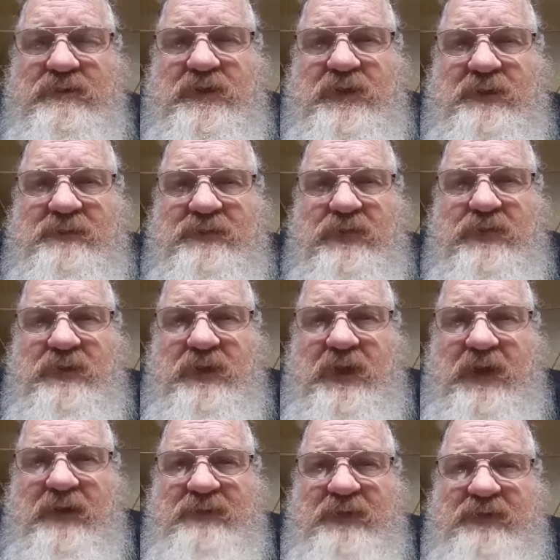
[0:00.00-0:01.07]
live your
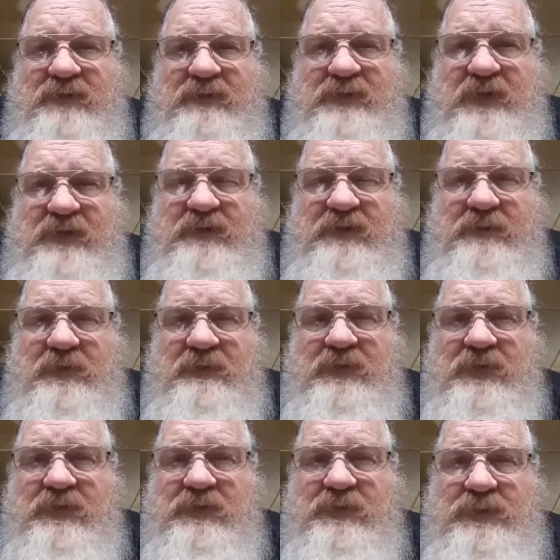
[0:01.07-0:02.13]
life as a victim of
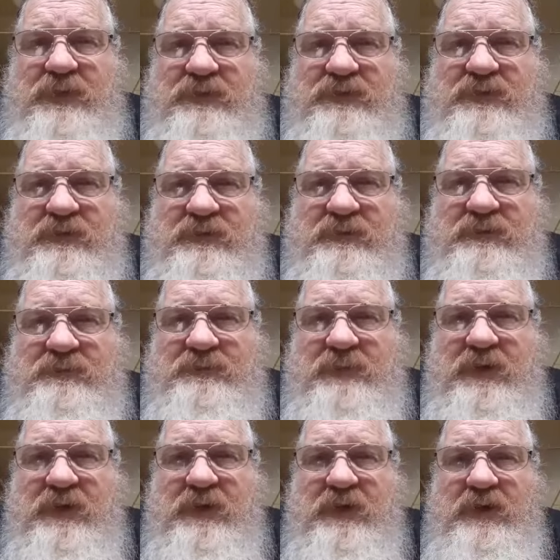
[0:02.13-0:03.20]
another person.
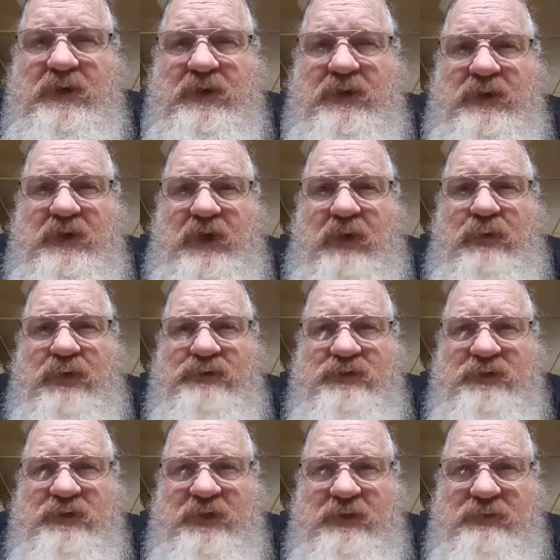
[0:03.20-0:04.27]
I want
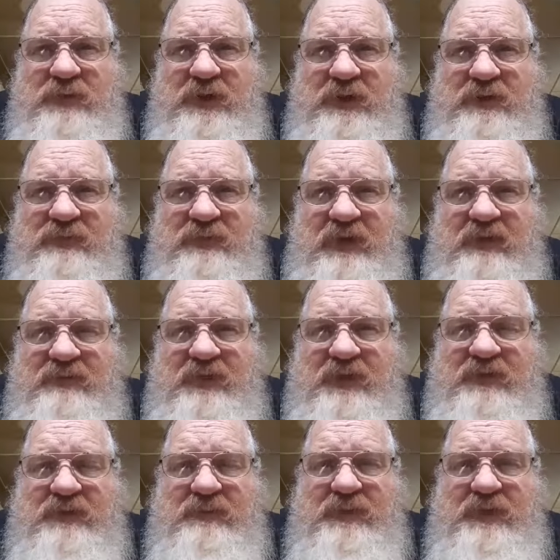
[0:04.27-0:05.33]
you to get rid of that
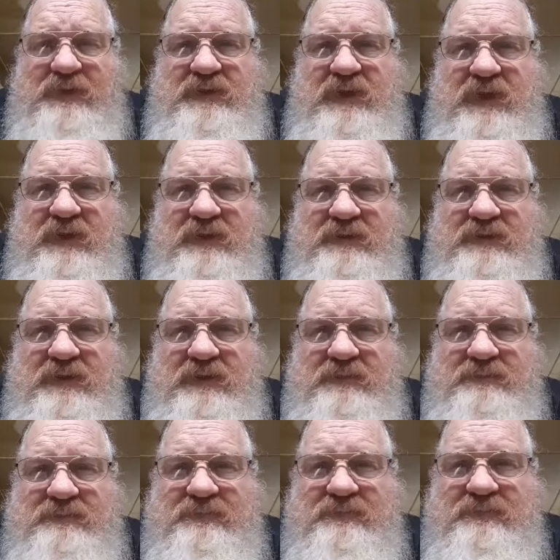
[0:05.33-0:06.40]
victim mentality.
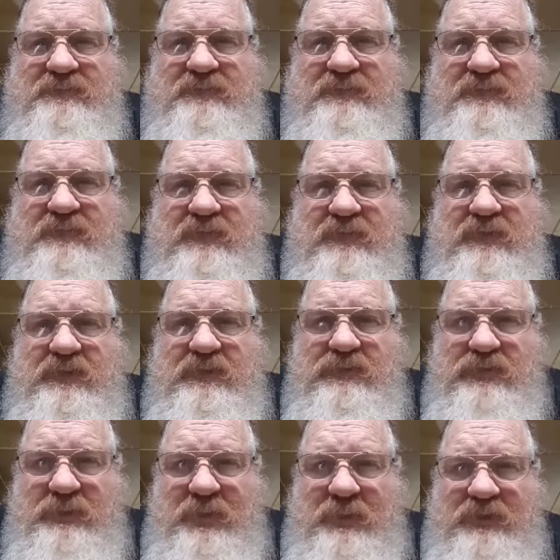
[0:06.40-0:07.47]

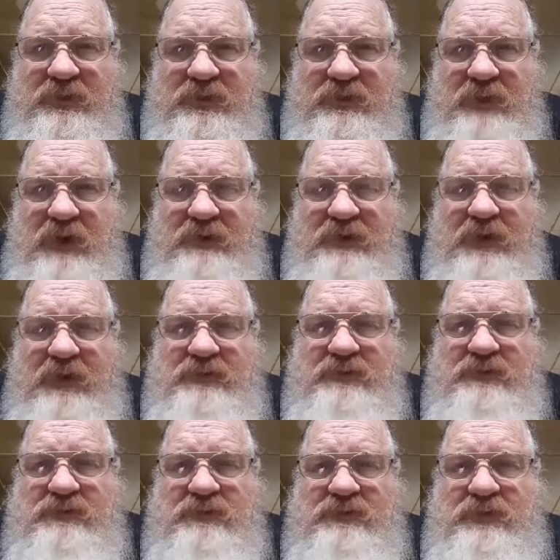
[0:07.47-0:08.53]
Remember the grounding I
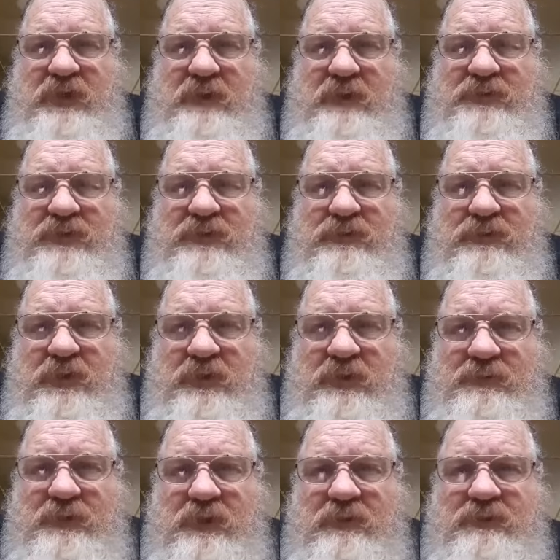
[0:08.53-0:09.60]
just described to you,
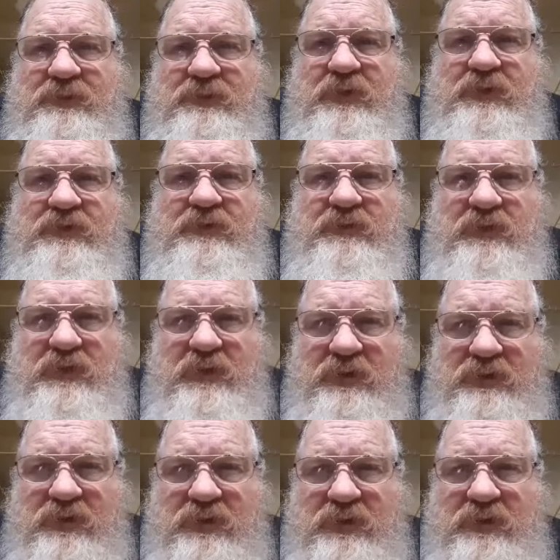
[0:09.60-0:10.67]
walking barefoot
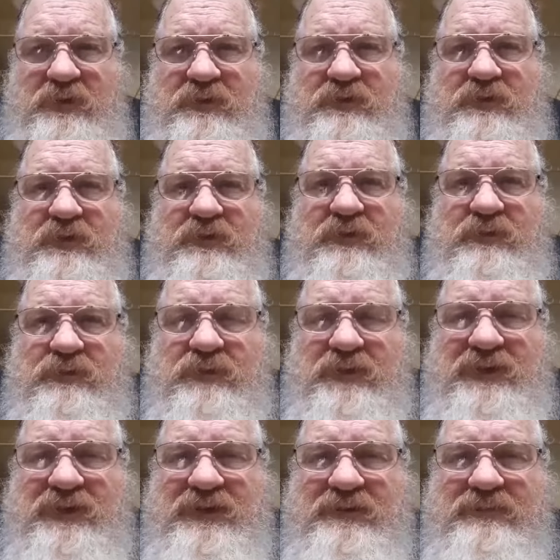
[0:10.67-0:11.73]
on the earth, and to
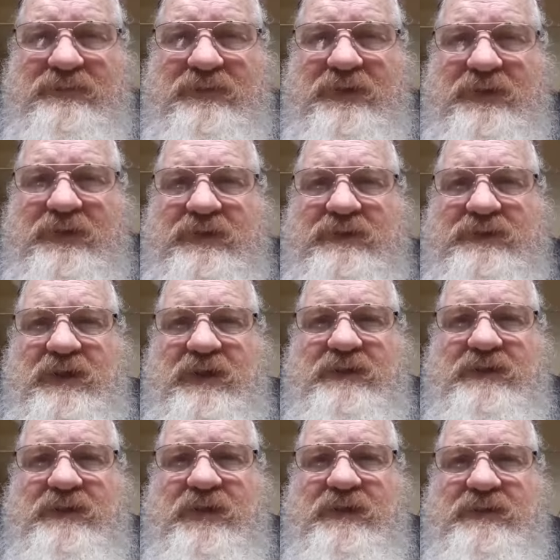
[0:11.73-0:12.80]
really, really
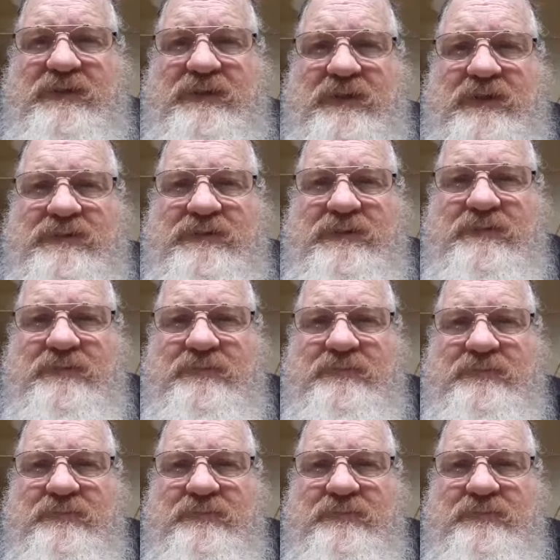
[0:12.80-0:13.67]
tighten that connection.